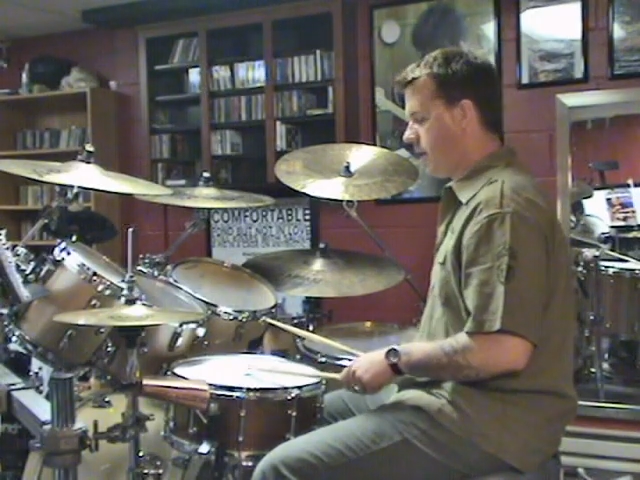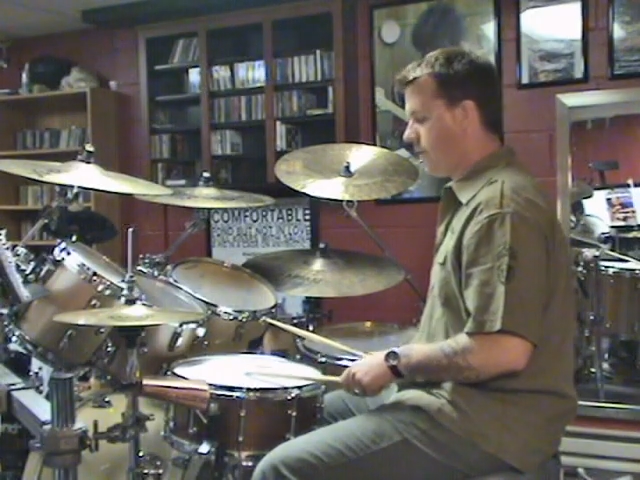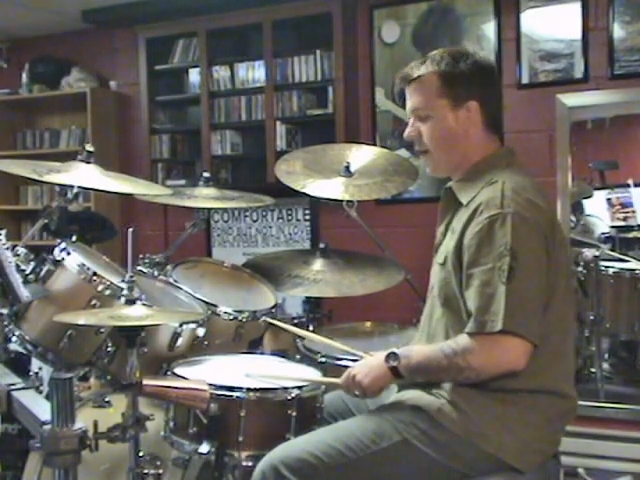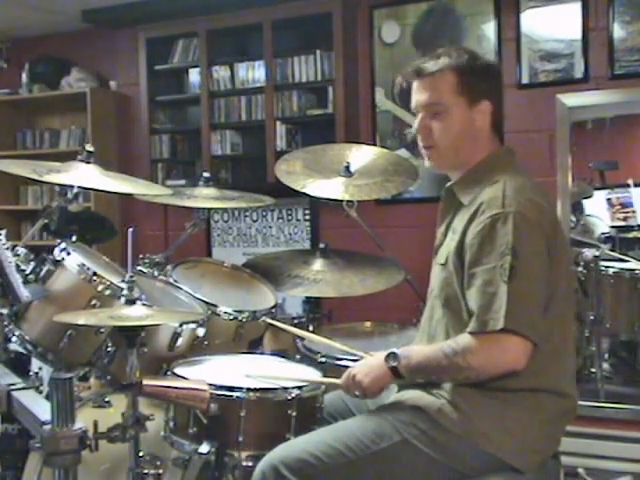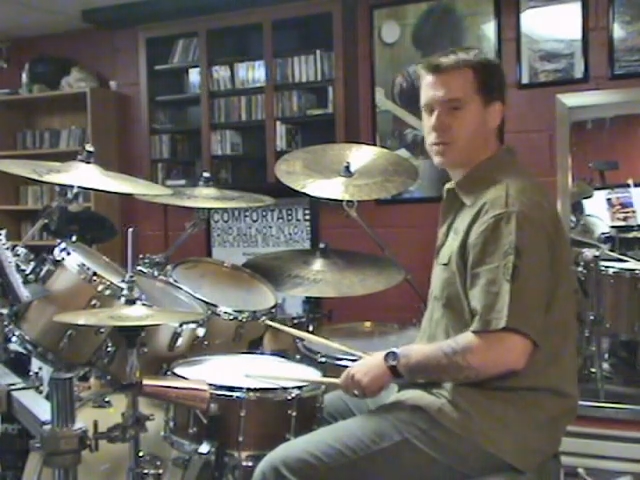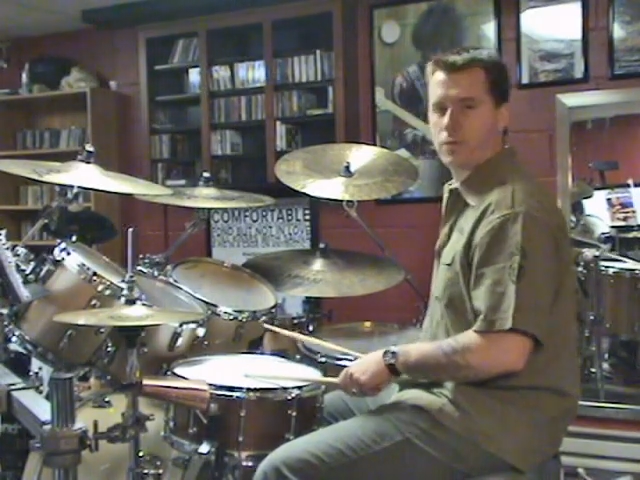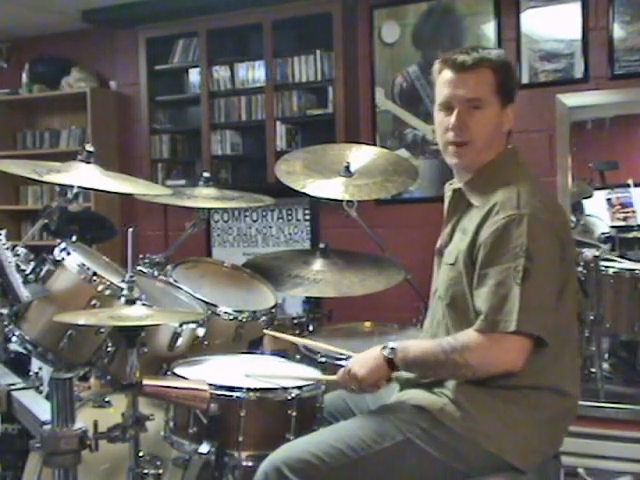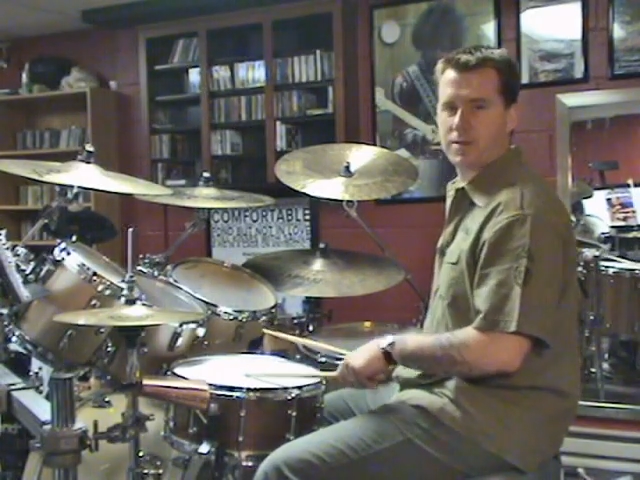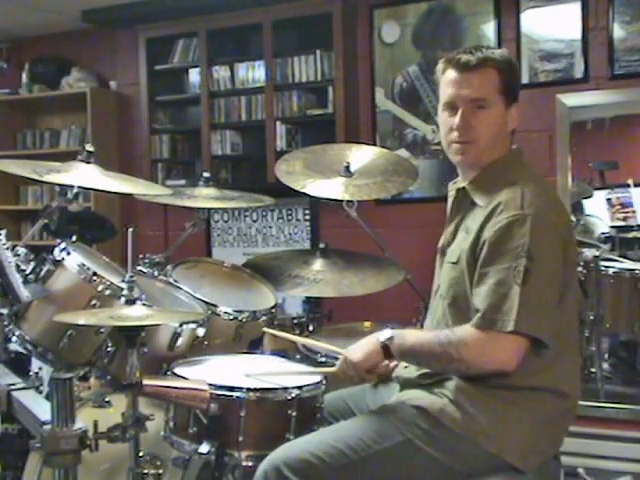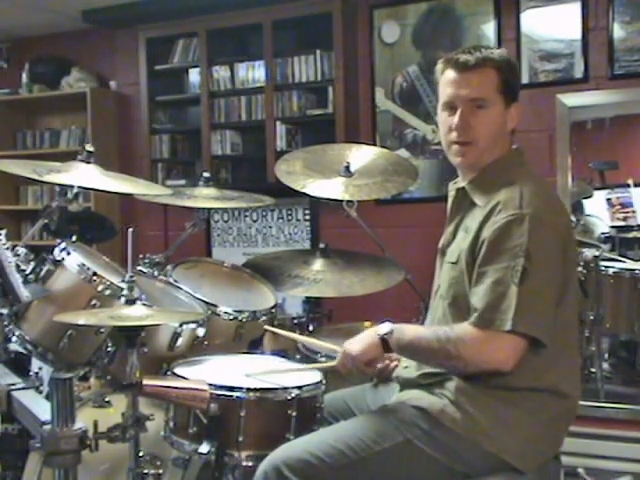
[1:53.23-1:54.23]
if I just
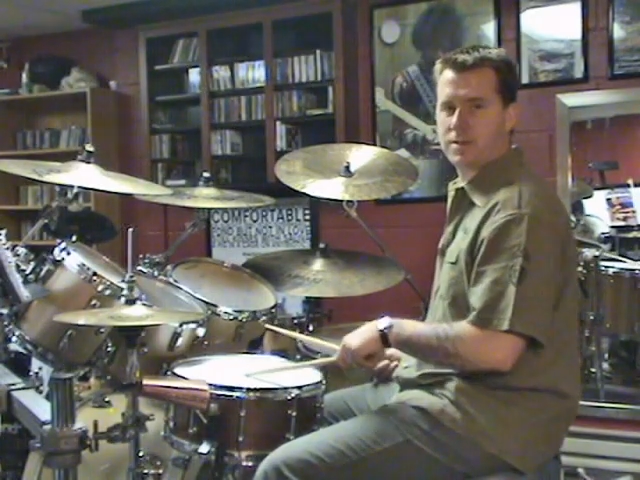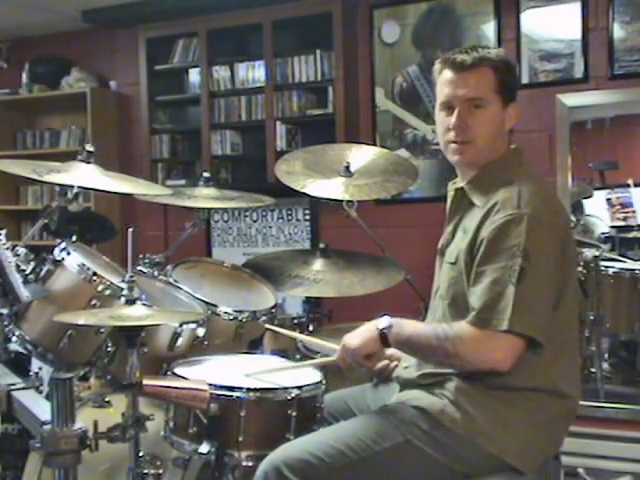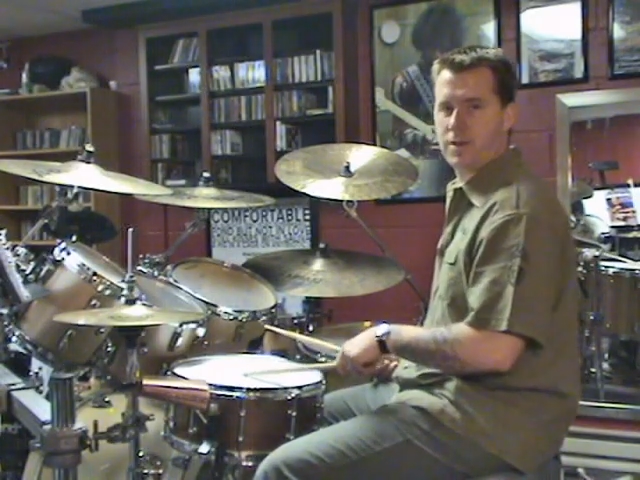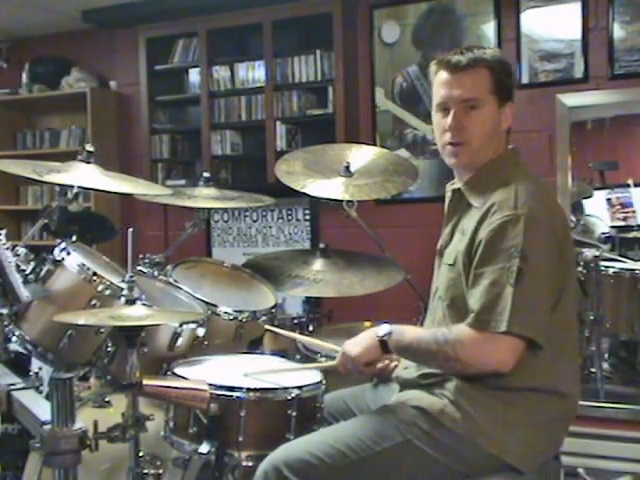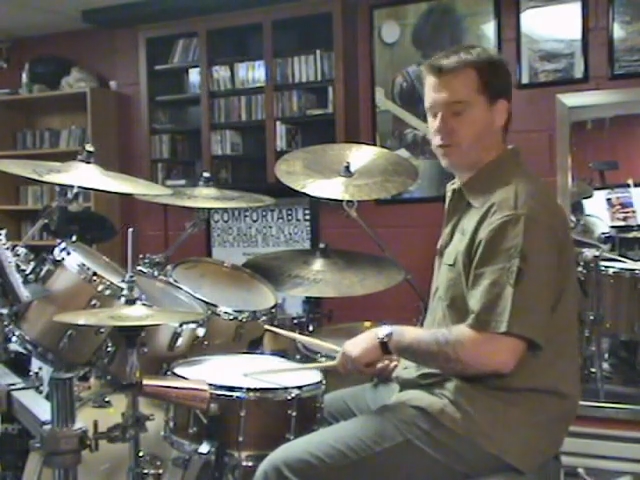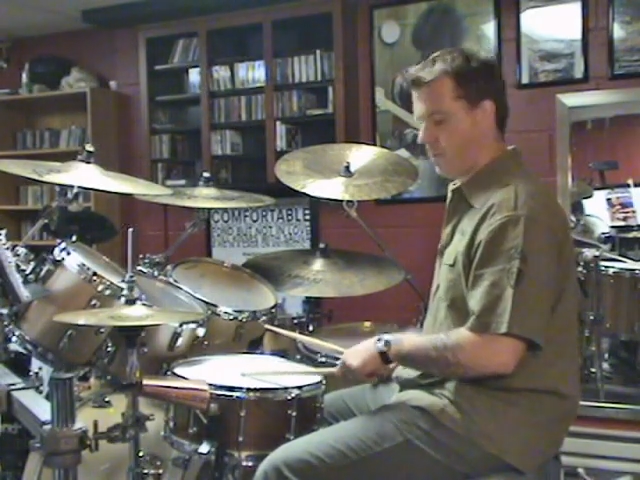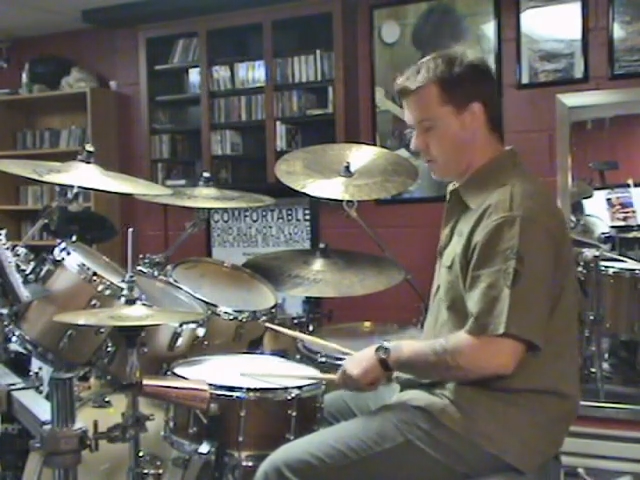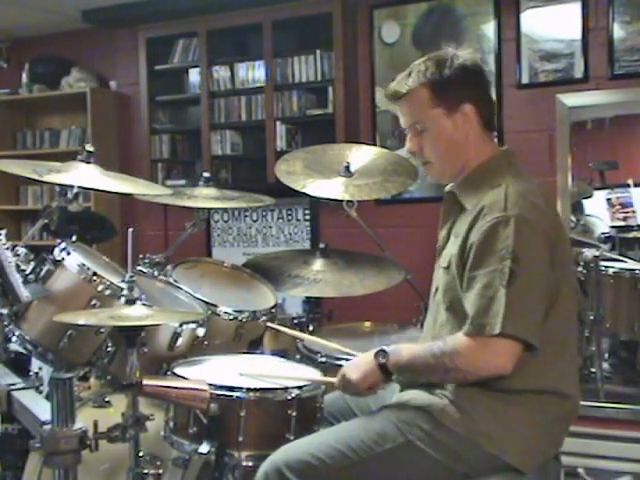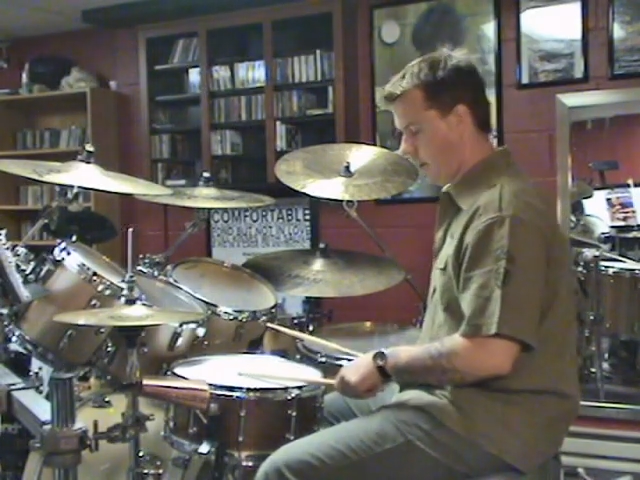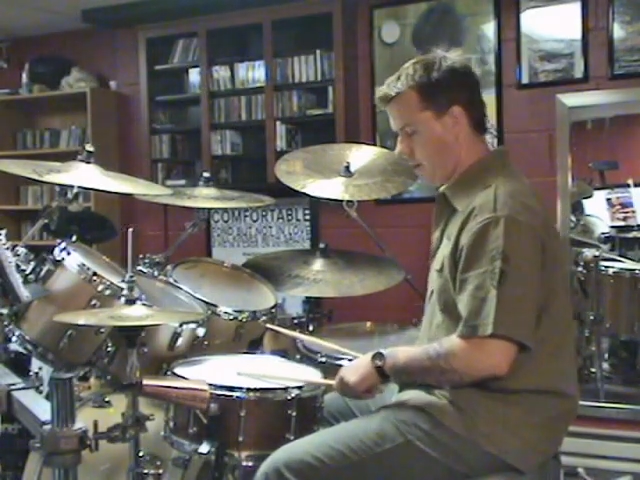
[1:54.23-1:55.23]
rest my snare drum
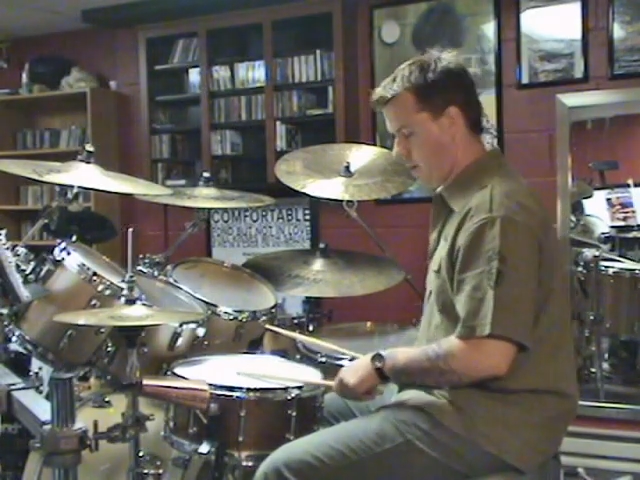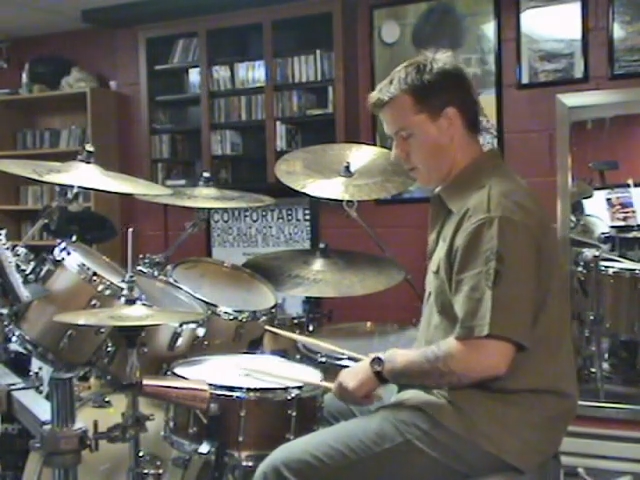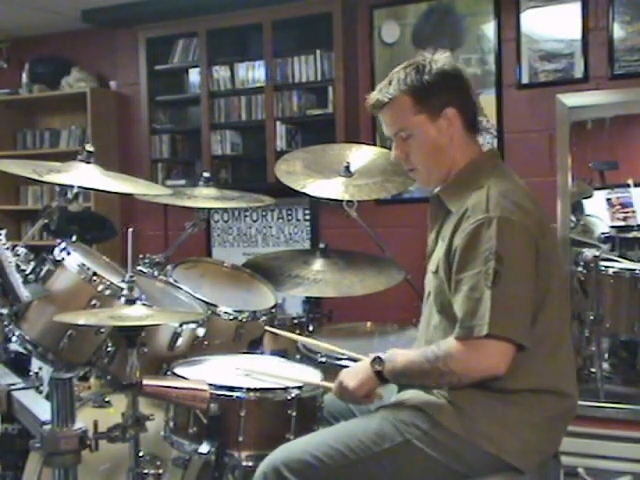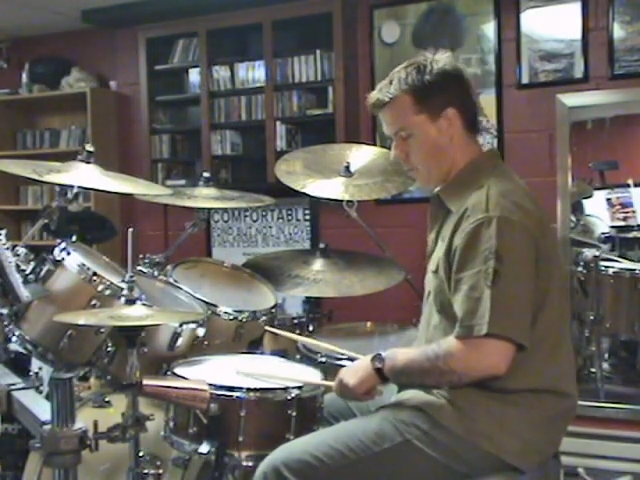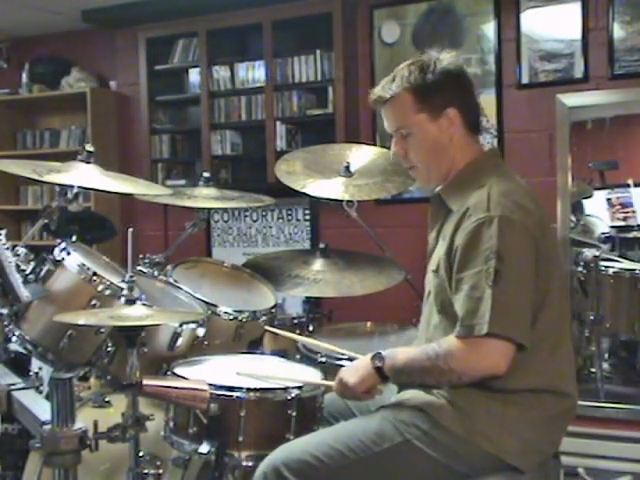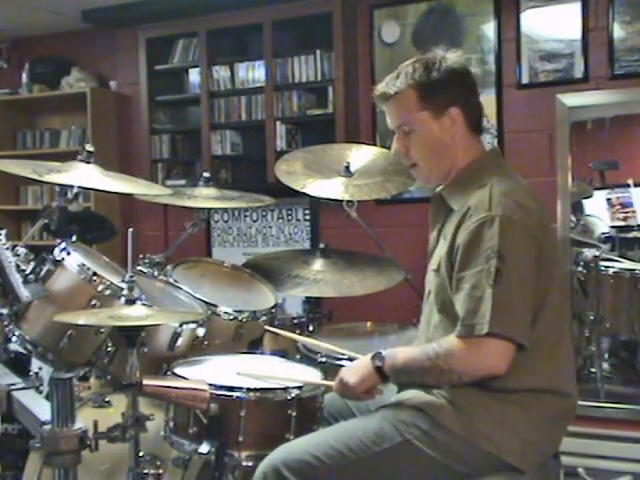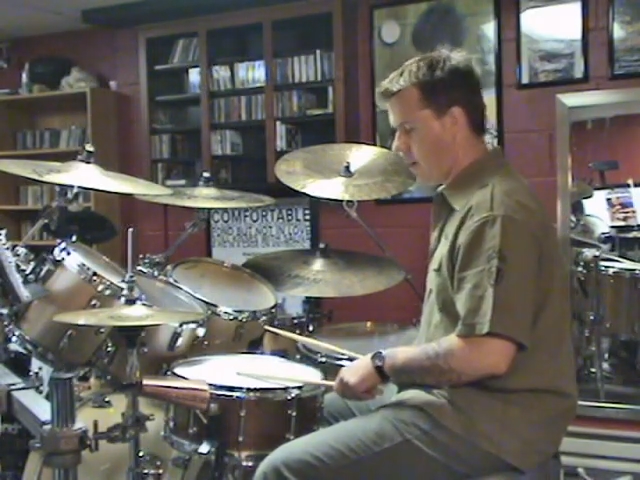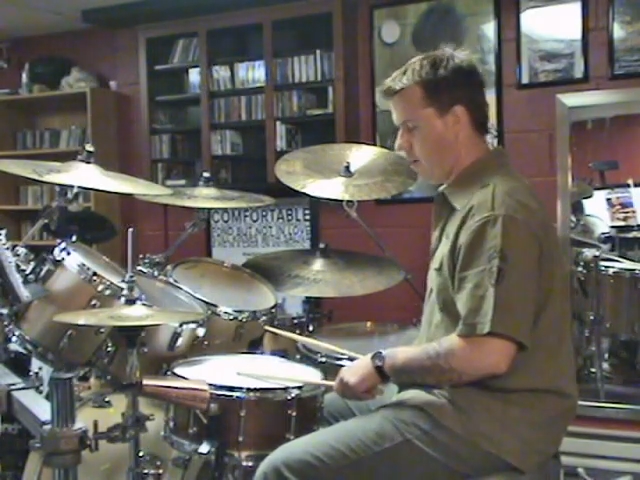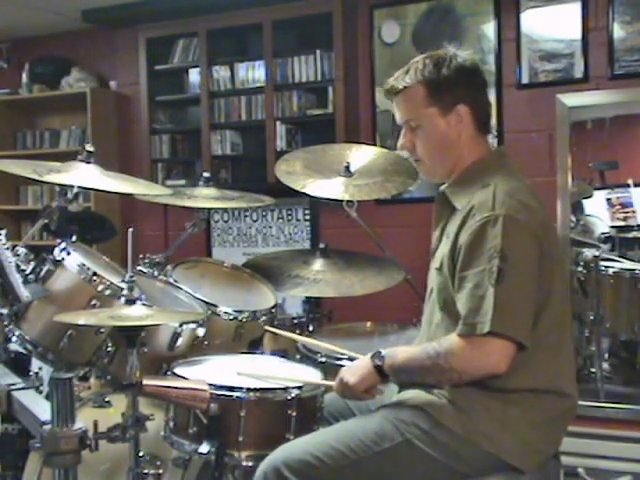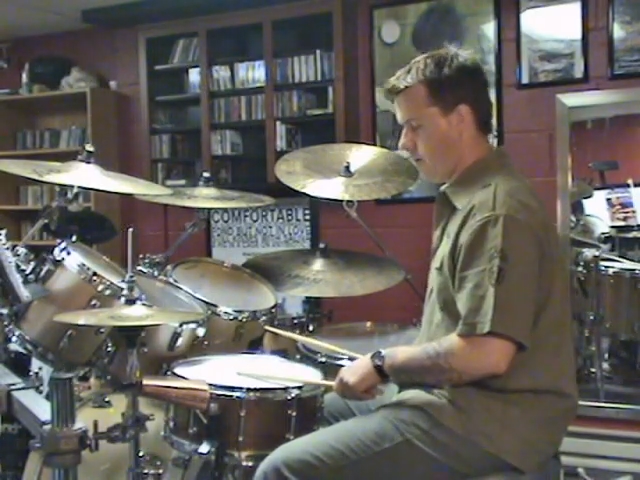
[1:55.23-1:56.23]
stick right
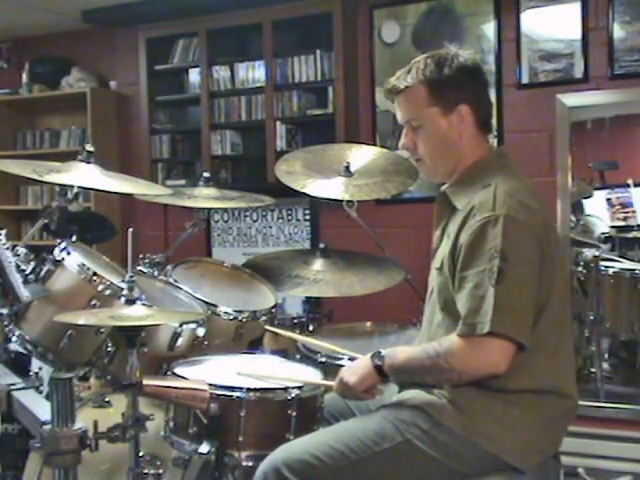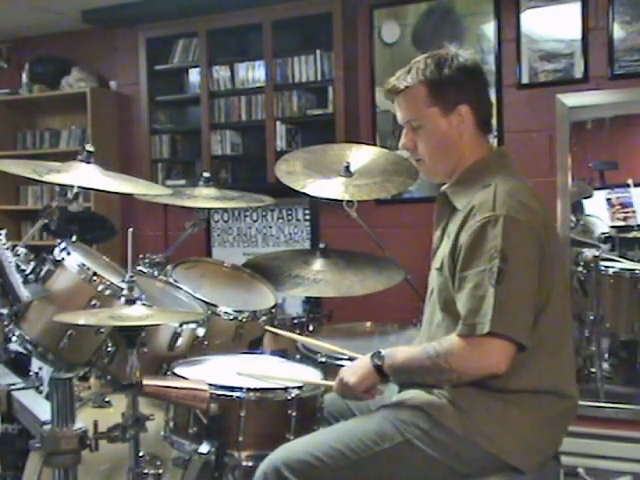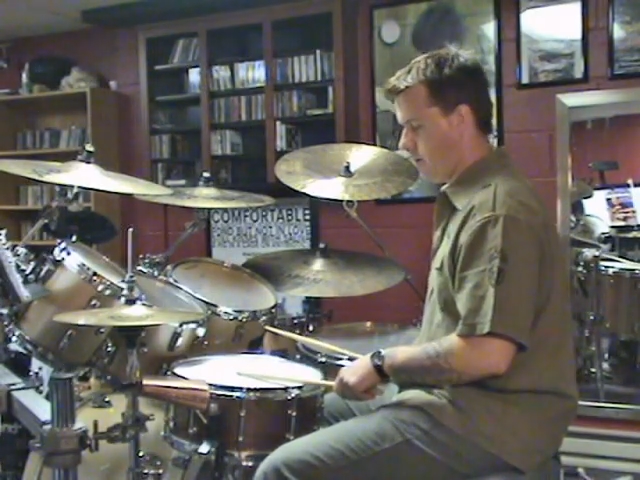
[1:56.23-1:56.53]
here,